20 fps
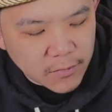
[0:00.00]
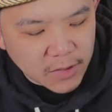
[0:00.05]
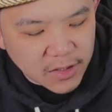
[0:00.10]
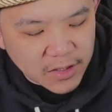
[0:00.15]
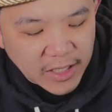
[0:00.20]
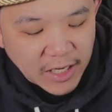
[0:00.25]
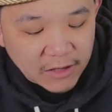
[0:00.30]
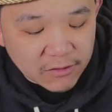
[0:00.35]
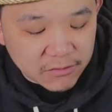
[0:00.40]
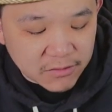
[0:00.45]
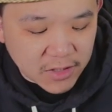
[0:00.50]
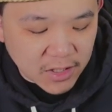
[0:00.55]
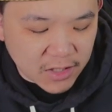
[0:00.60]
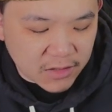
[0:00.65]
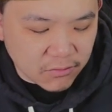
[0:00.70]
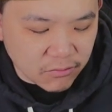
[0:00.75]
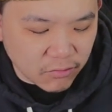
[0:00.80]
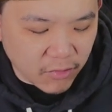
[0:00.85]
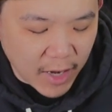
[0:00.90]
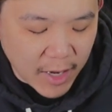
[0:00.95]
Now
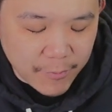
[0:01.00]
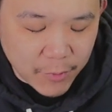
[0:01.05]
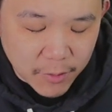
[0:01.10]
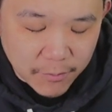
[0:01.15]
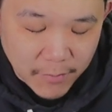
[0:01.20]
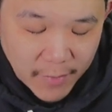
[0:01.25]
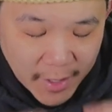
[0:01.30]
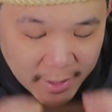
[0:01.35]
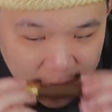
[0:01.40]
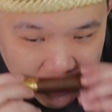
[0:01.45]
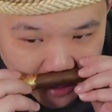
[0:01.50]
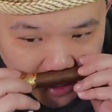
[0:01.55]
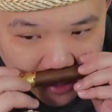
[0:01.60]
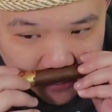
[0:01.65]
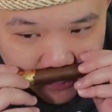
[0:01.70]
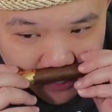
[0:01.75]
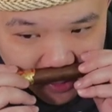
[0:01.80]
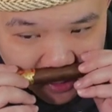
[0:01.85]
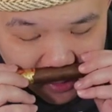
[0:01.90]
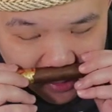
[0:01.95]
the wrapper might
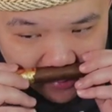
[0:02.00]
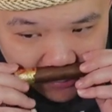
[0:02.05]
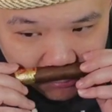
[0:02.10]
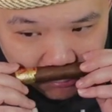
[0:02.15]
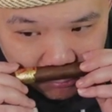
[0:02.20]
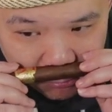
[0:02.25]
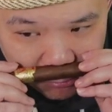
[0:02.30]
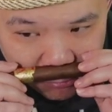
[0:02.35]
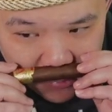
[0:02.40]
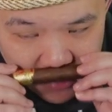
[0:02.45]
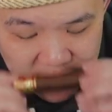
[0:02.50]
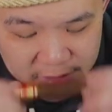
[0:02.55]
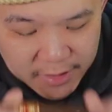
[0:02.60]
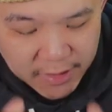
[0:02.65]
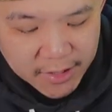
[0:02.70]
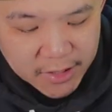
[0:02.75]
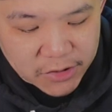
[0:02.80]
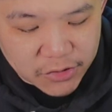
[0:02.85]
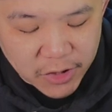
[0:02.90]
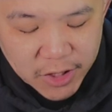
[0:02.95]
not be
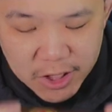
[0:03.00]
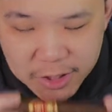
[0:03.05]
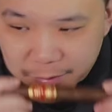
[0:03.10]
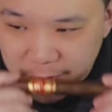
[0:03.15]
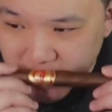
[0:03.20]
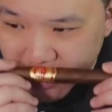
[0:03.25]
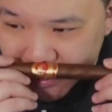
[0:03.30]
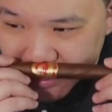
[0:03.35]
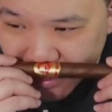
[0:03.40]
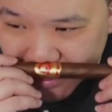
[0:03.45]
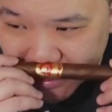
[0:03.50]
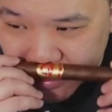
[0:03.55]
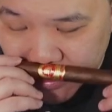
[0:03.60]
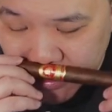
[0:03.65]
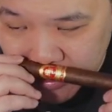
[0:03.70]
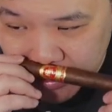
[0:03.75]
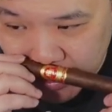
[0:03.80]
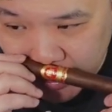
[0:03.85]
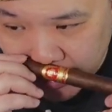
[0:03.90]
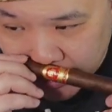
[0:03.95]
San Andreas because it doesn't
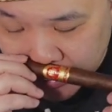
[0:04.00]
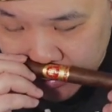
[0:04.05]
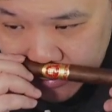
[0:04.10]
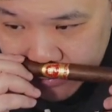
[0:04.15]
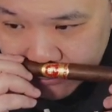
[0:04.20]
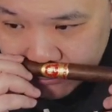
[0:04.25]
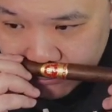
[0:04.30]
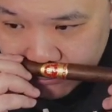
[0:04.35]
stink.